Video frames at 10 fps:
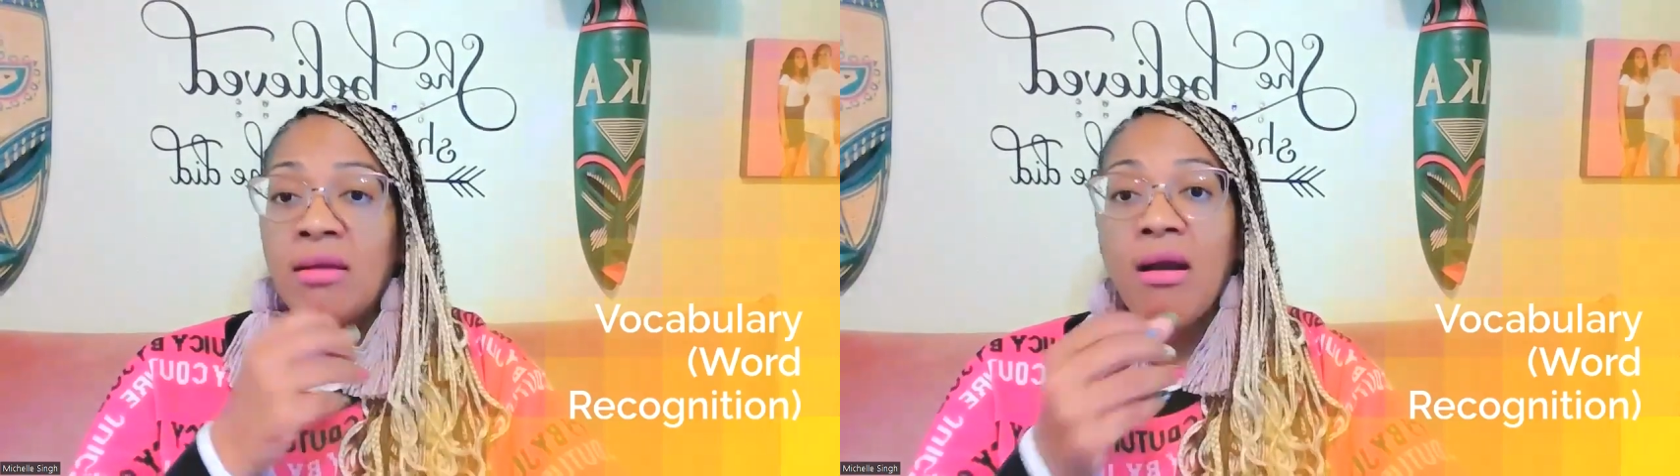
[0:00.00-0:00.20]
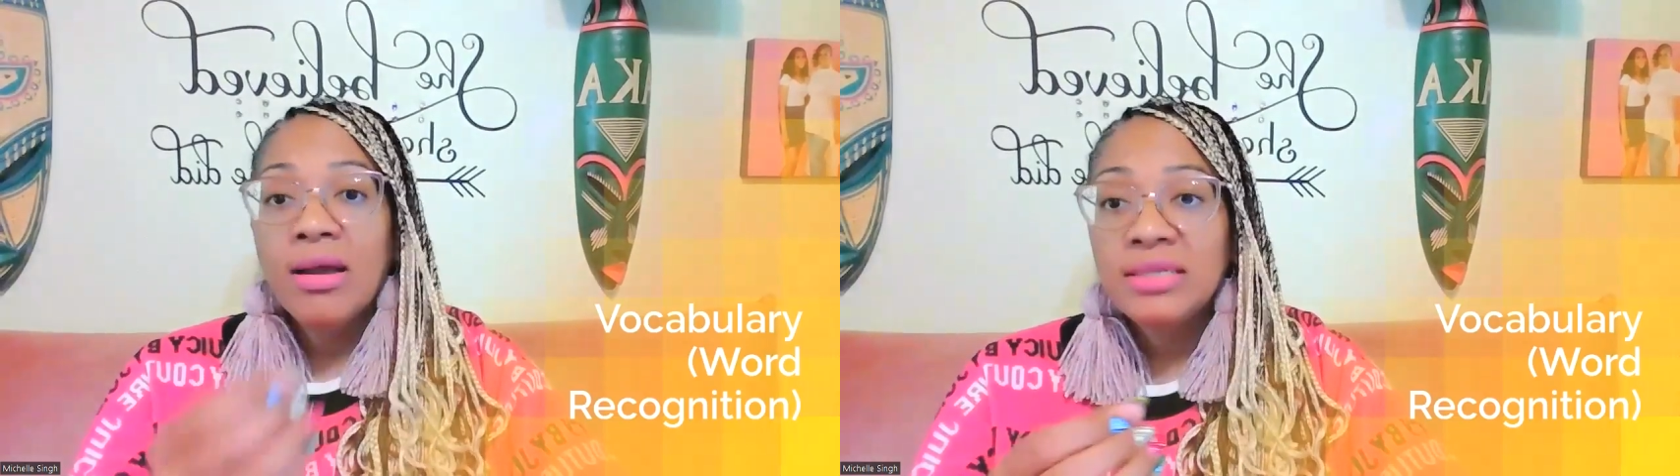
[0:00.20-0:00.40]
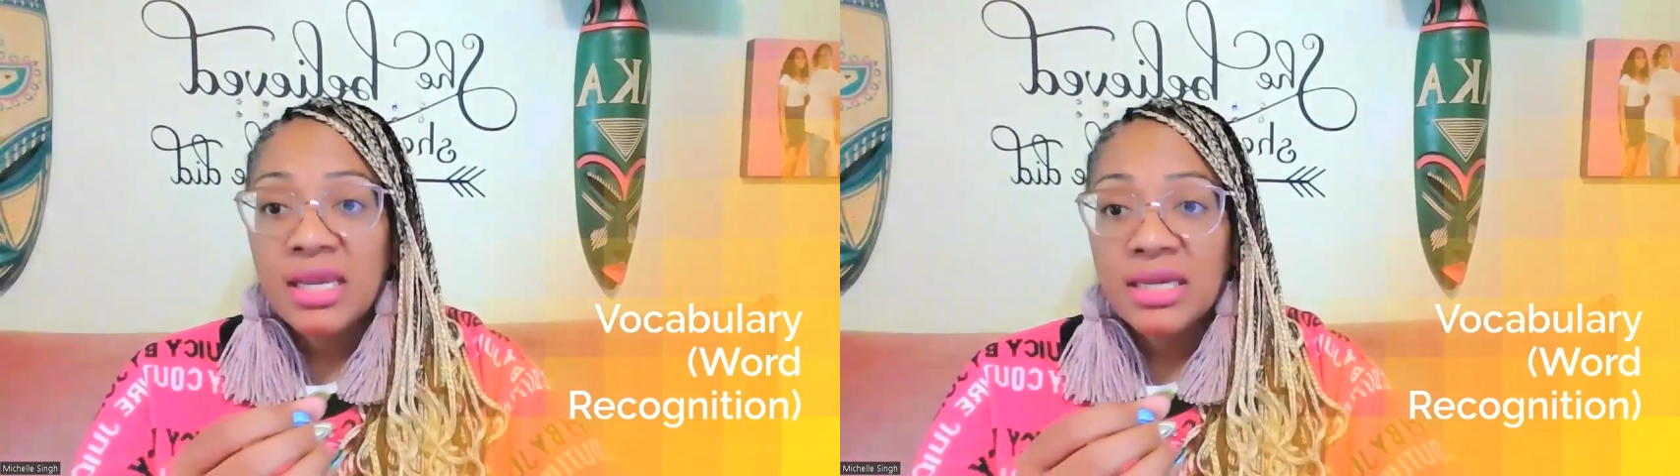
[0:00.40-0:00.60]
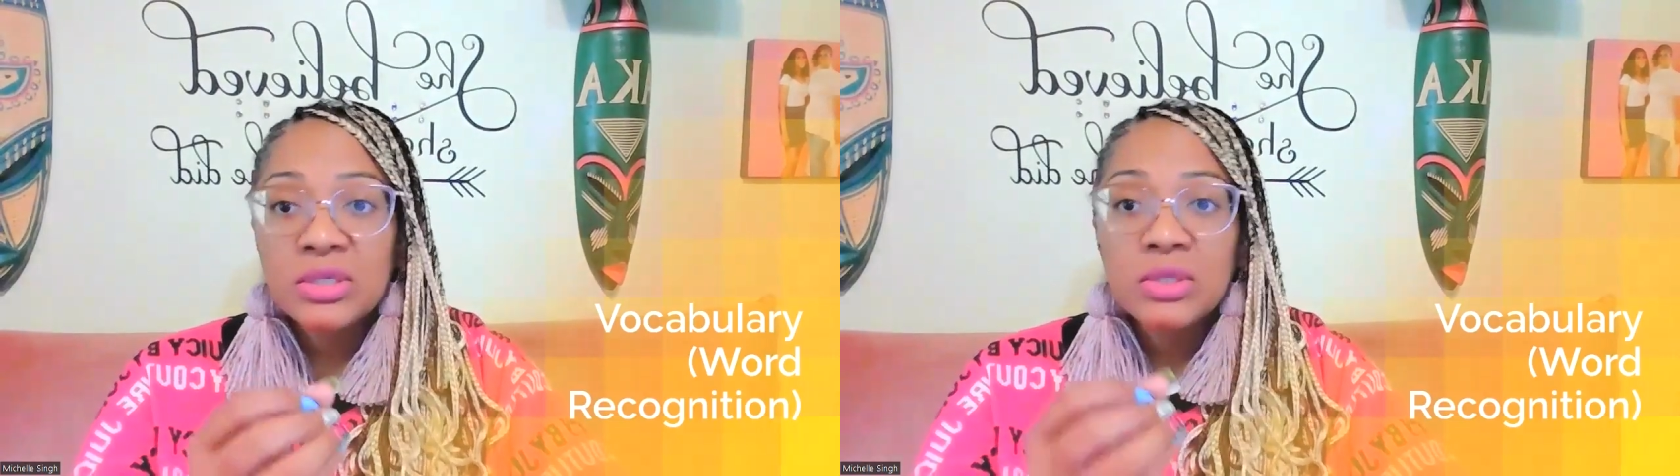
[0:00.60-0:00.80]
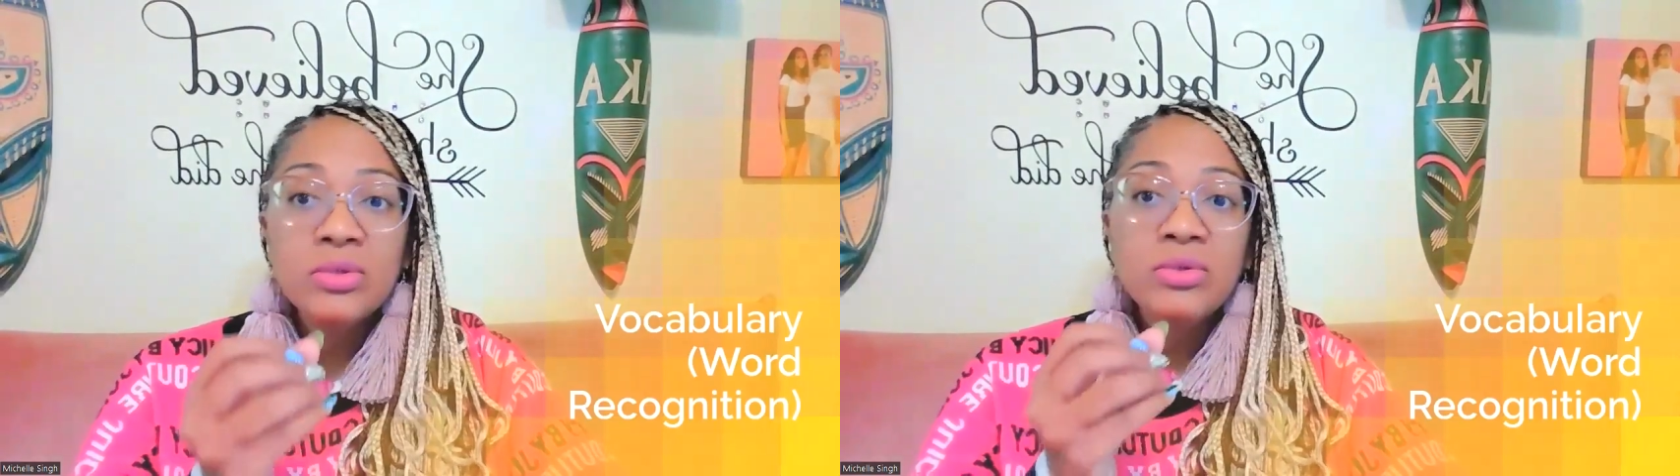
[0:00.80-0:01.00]

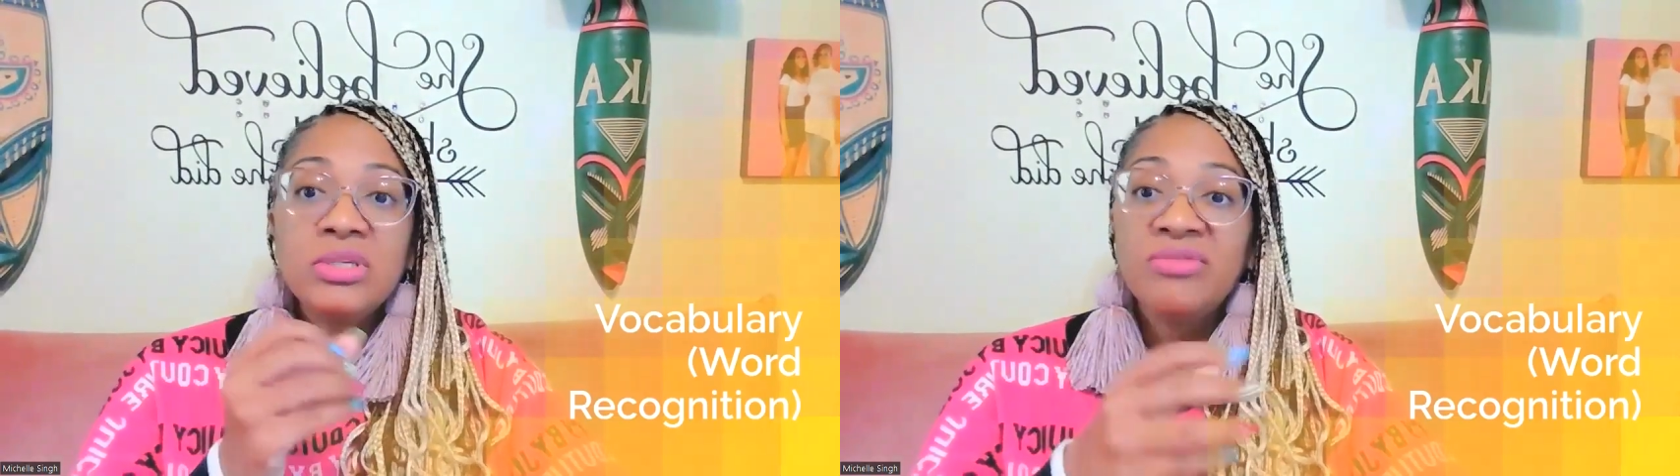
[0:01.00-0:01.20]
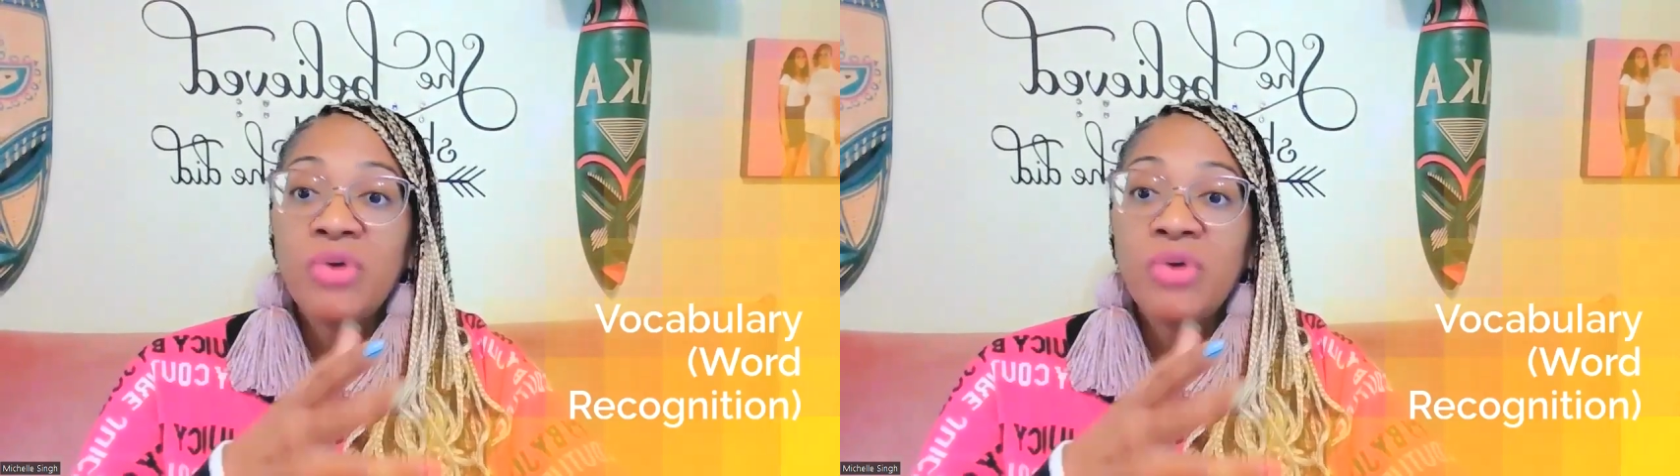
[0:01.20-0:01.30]
context clues and